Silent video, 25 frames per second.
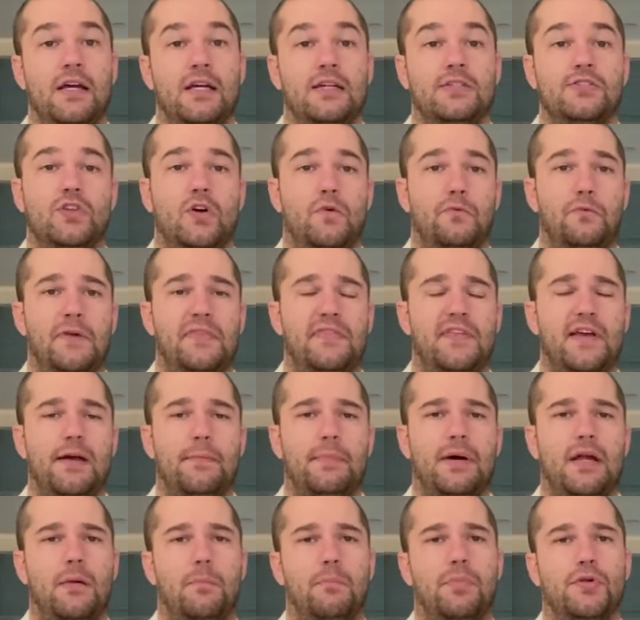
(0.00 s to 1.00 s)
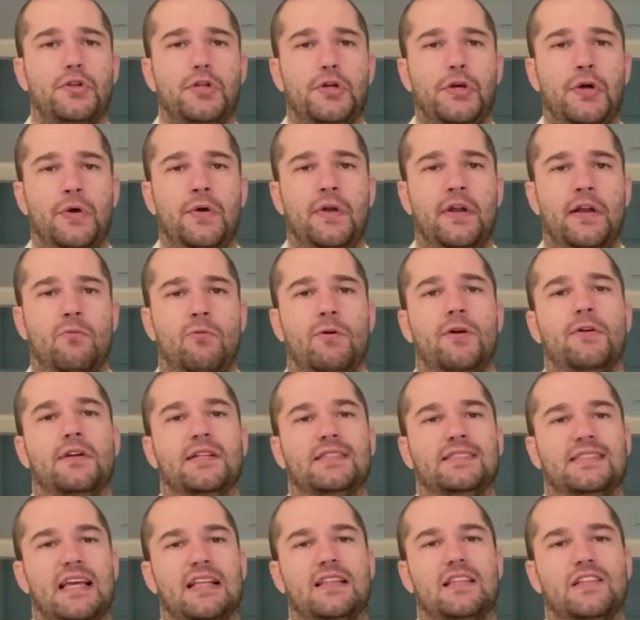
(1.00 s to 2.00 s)
So if we think about a balloon and we were
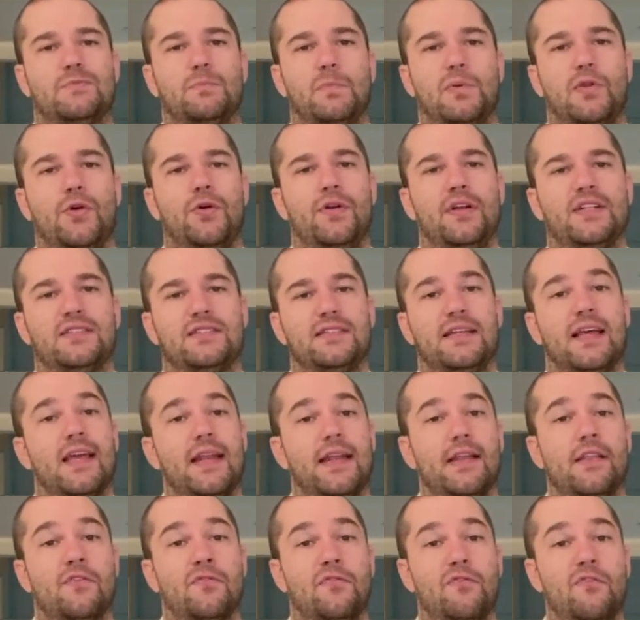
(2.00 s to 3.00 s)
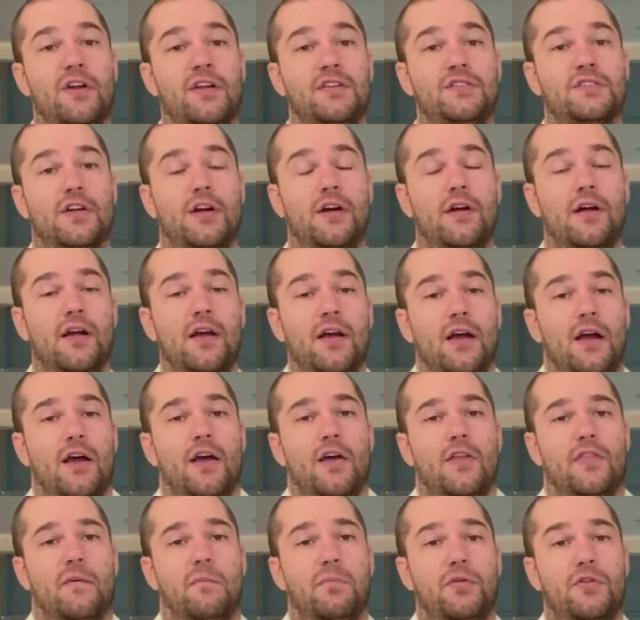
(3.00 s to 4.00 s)
to take this balloon and stick it in the freezer,
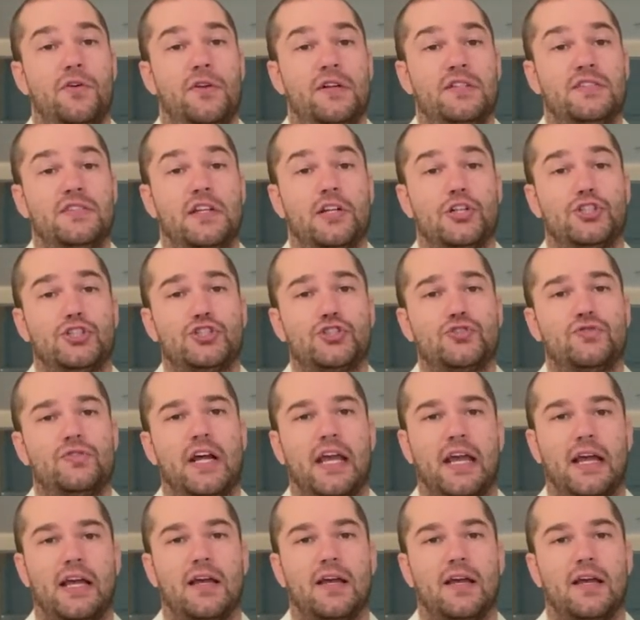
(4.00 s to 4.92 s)
the balloon is going to shrink.